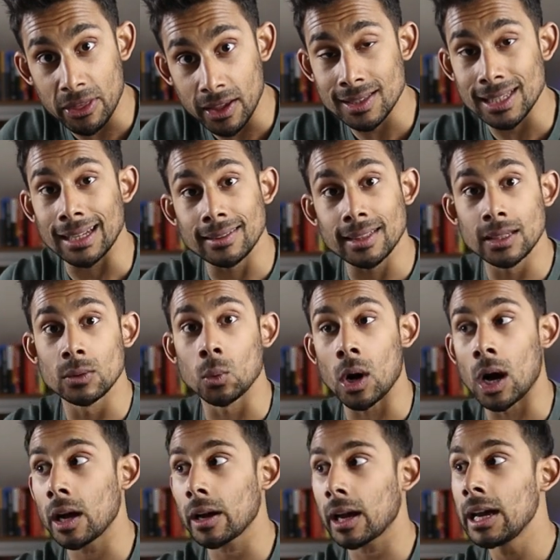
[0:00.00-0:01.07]
things that didn't
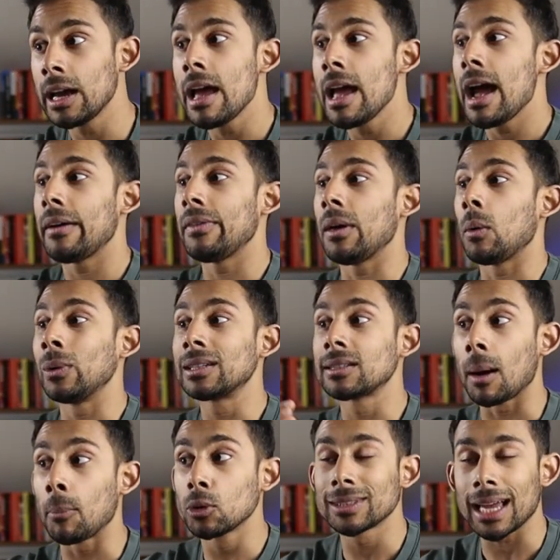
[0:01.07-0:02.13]
work and then we
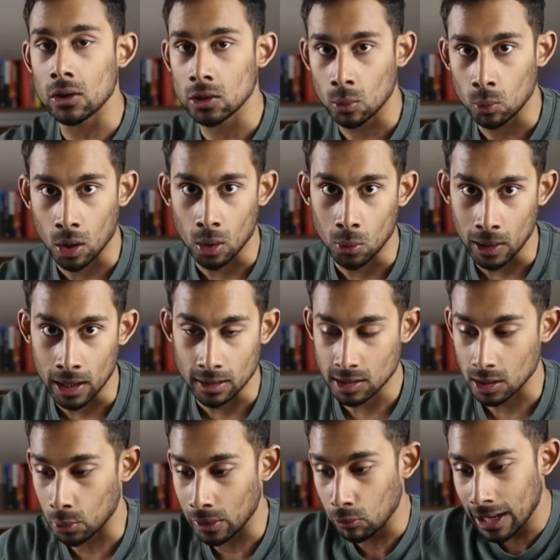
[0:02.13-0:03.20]
doubled down on what worked.
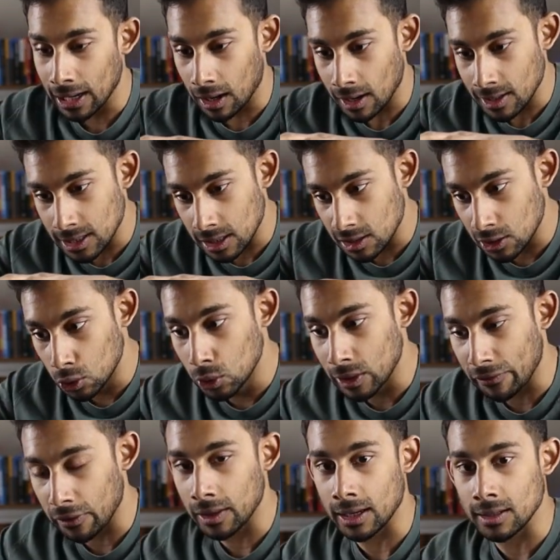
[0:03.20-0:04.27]
So we realized there's two
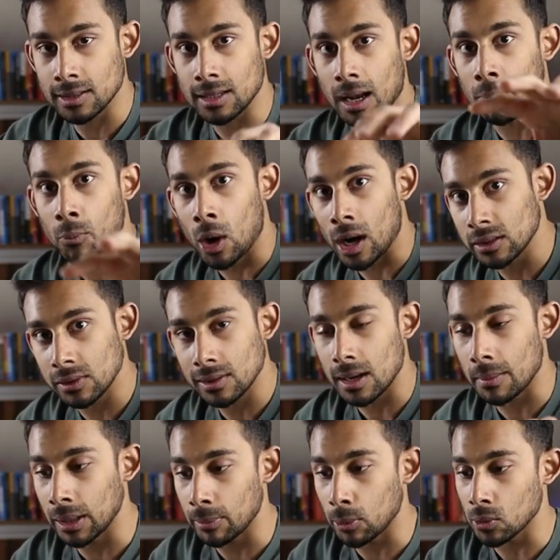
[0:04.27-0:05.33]
different things. Some works for
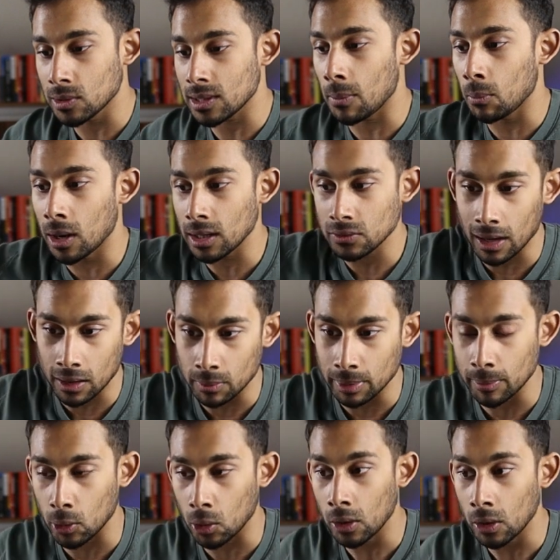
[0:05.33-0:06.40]
some people, some works for other
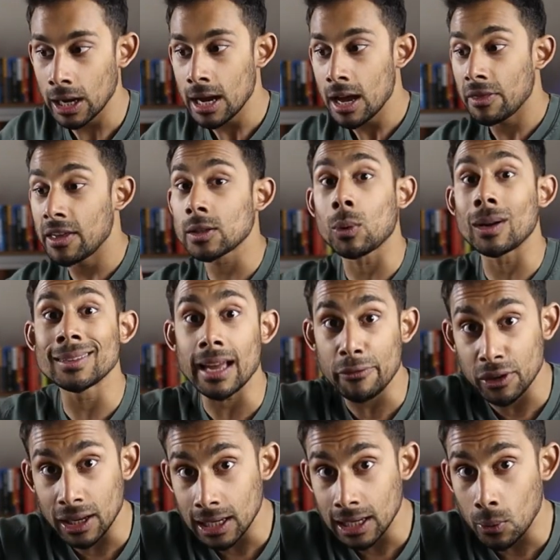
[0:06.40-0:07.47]
people. This one
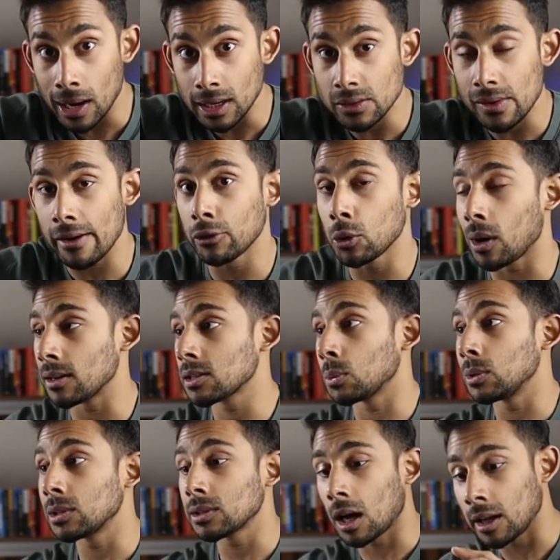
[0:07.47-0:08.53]
definitely works for everyone. So
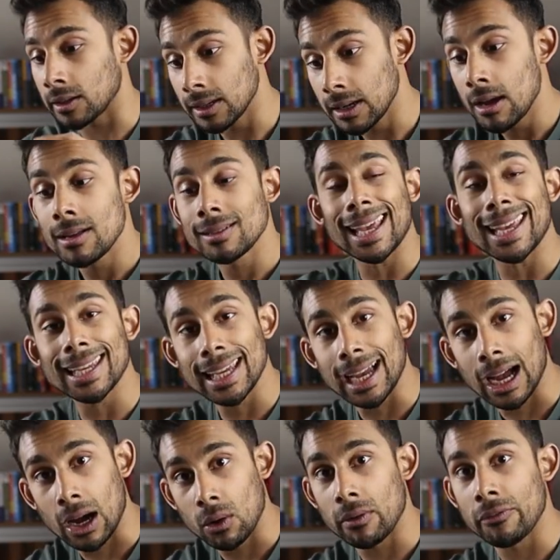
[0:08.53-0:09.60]
we started taking
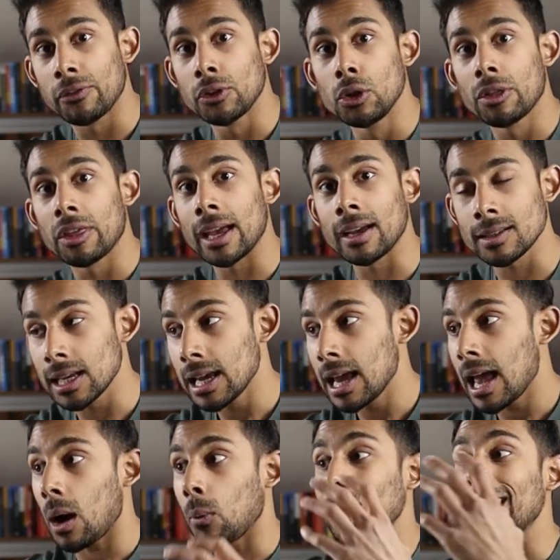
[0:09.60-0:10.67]
out a few things
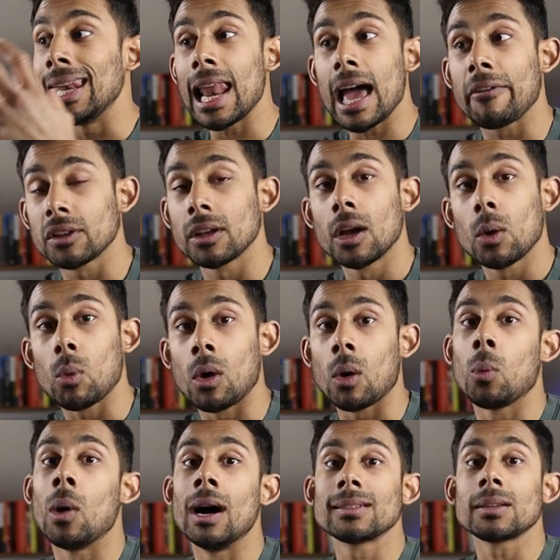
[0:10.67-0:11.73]
and we left what
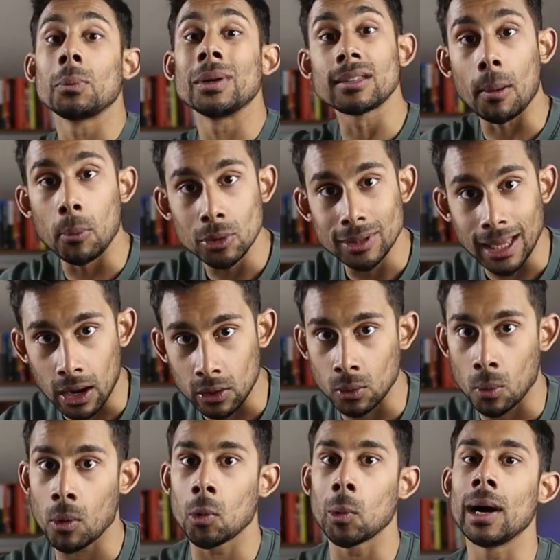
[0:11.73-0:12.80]
worked and we doubled down on
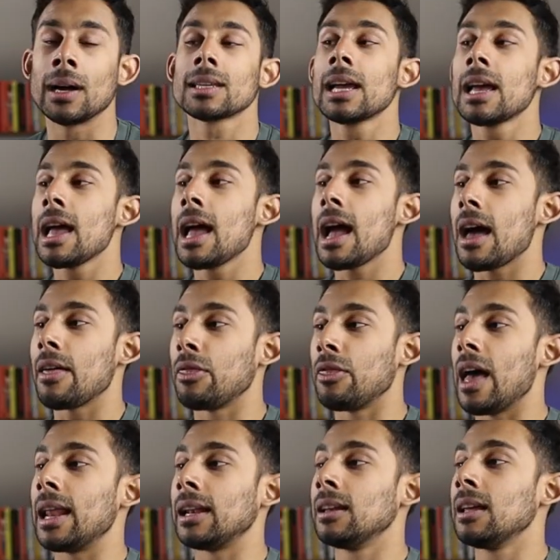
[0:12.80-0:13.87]
what worked. And
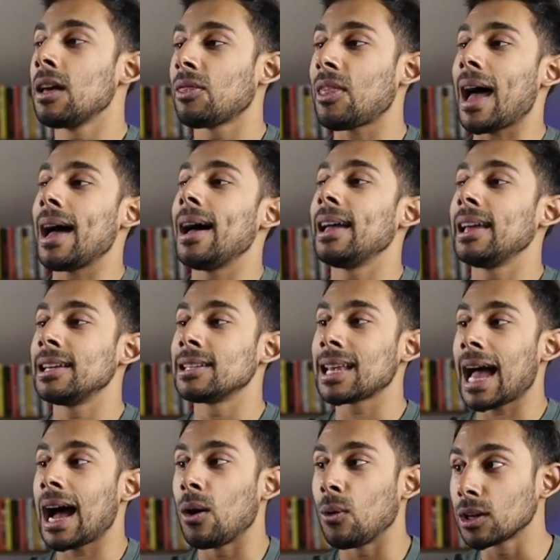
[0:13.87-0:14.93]
then that is
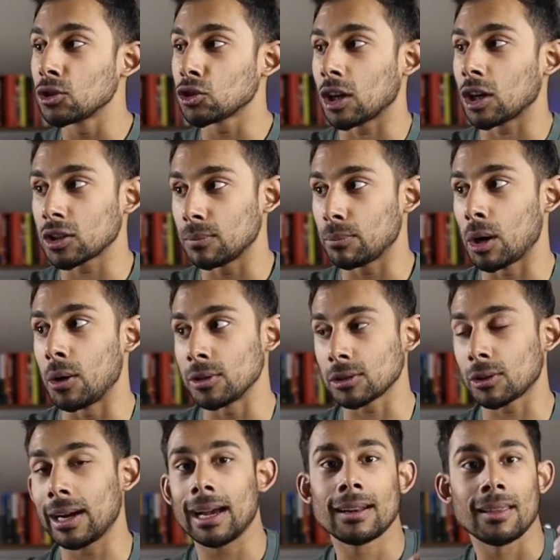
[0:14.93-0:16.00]
how Construction Pro was
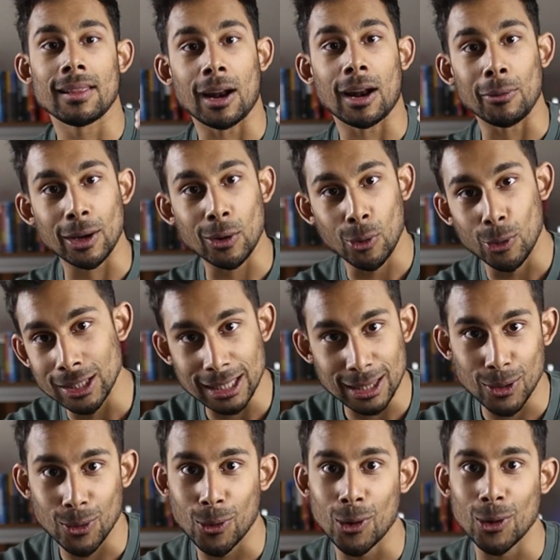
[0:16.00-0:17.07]
created. And I recorded the
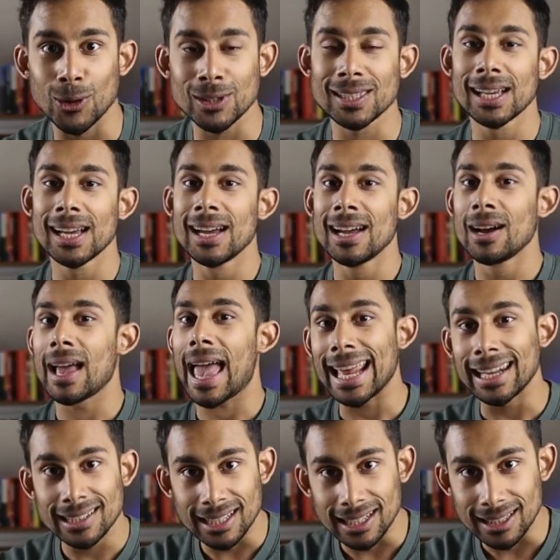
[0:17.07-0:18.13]
course,
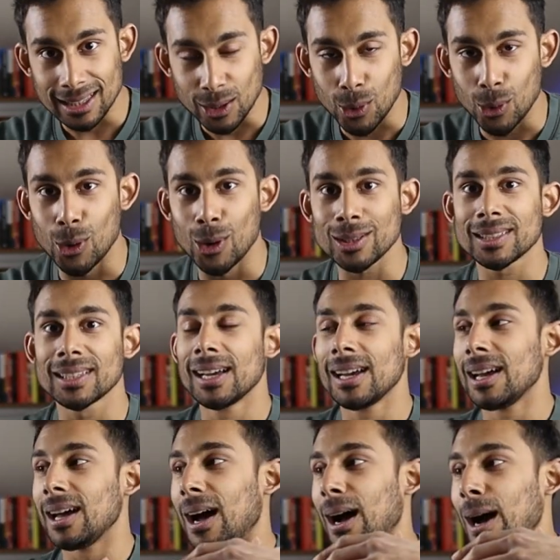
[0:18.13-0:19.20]
edited the course.
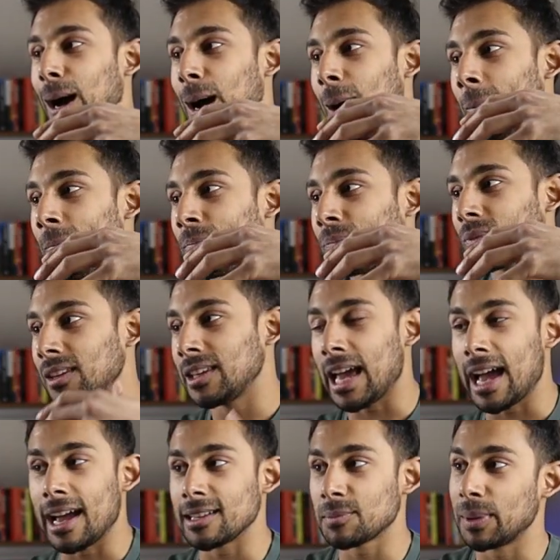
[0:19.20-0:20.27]
Um,
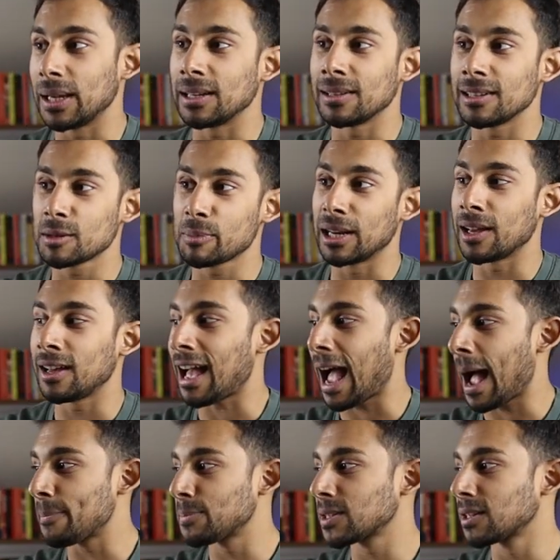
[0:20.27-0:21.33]
yeah, it's been it's been an
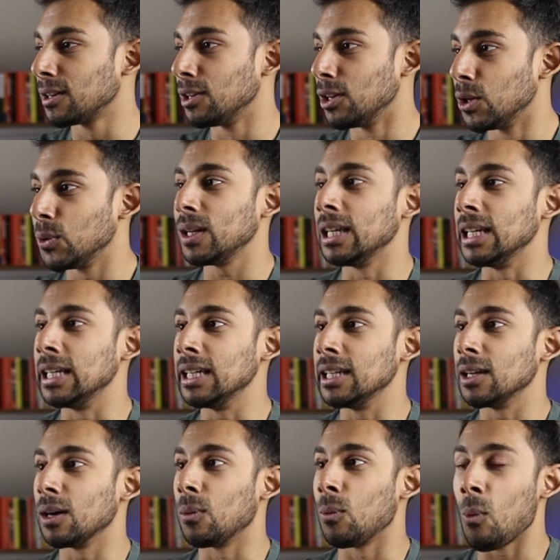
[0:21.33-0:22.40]

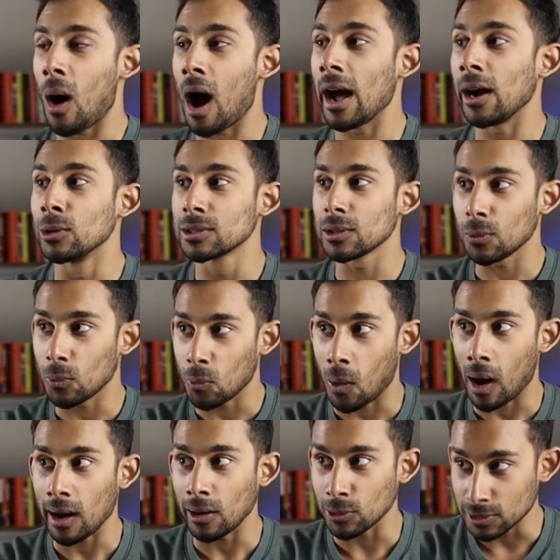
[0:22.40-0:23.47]
absolutely wild,
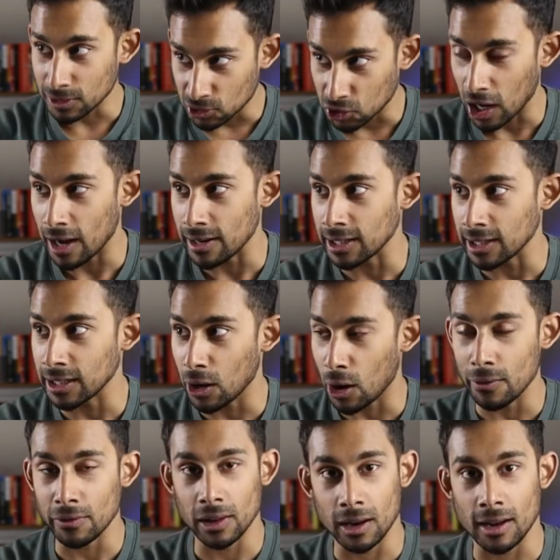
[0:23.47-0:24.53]
wild journey
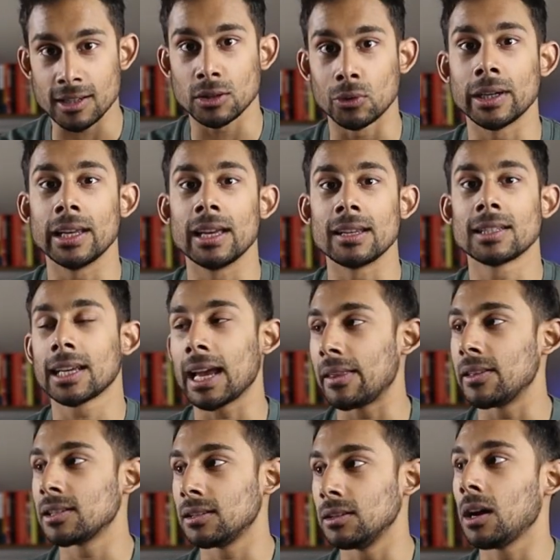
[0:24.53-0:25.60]
over the last three years to get
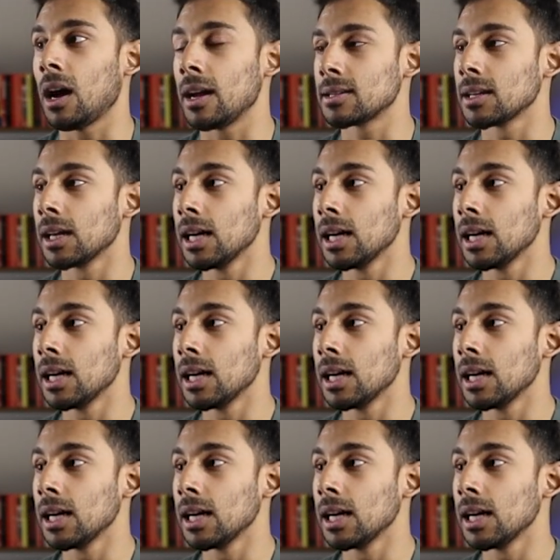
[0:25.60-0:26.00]
this to you guys,